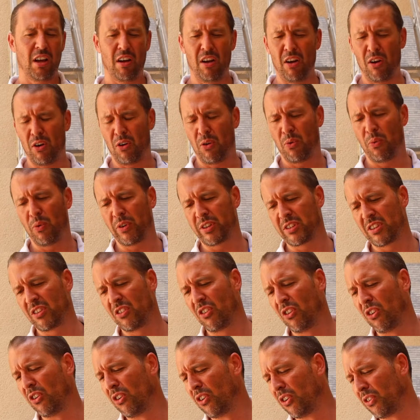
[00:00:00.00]
Oh, what
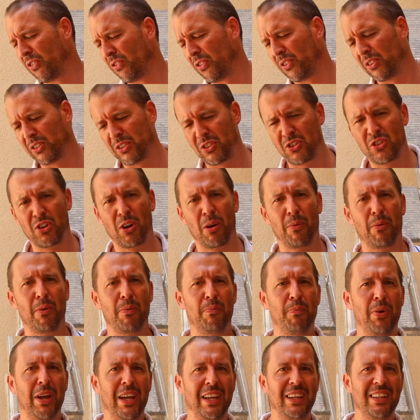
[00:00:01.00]
an awful job
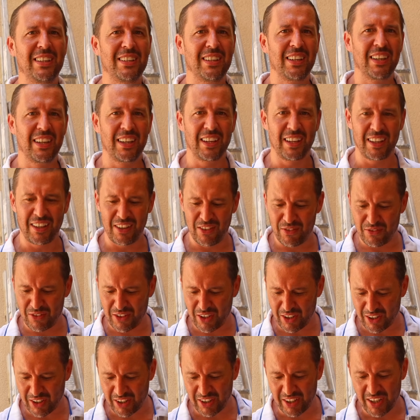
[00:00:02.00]
of painting you've
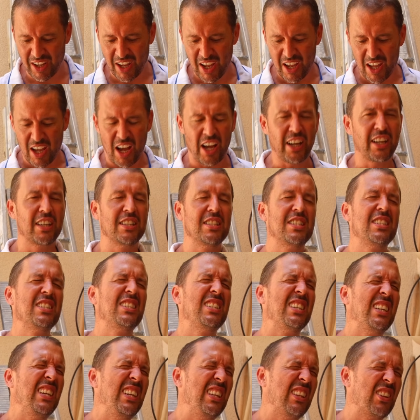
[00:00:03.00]
done. I can
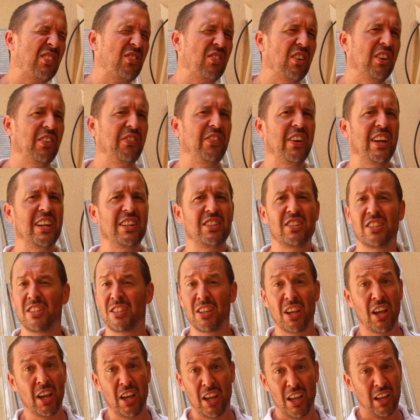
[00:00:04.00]
see the rough
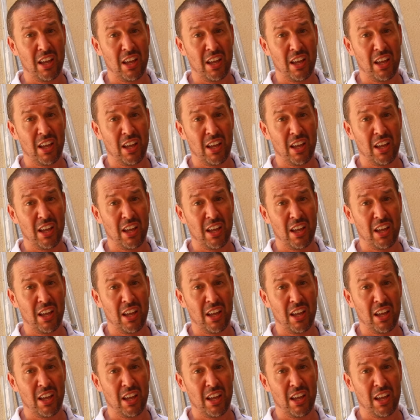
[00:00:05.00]
edges.